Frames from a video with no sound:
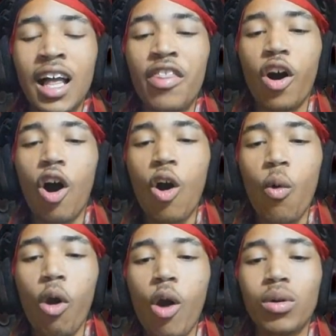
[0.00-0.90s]
The
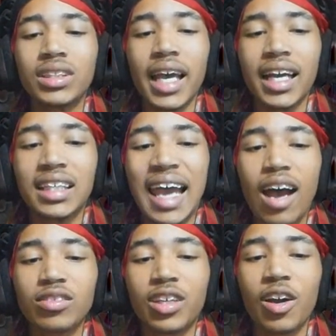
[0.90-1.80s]
whole world will take a
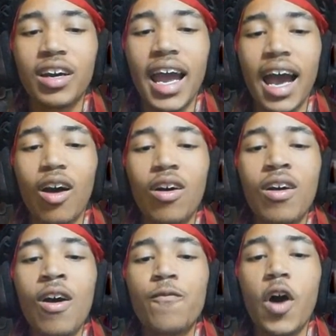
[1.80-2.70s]
downturn now,
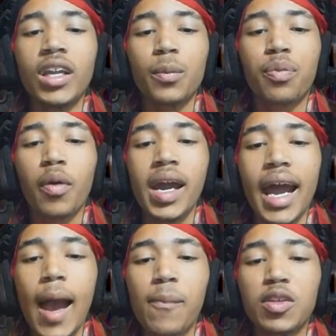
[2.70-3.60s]
falling prey
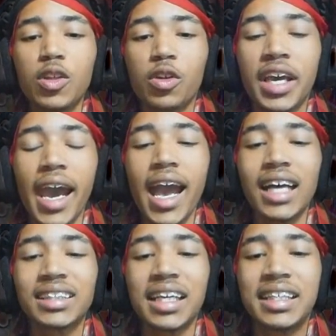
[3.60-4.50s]
to absolute
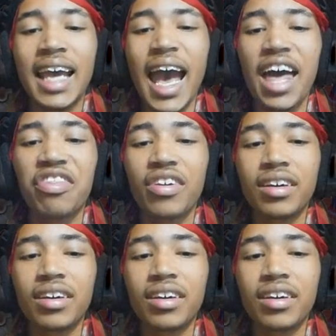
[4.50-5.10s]
chaos and death.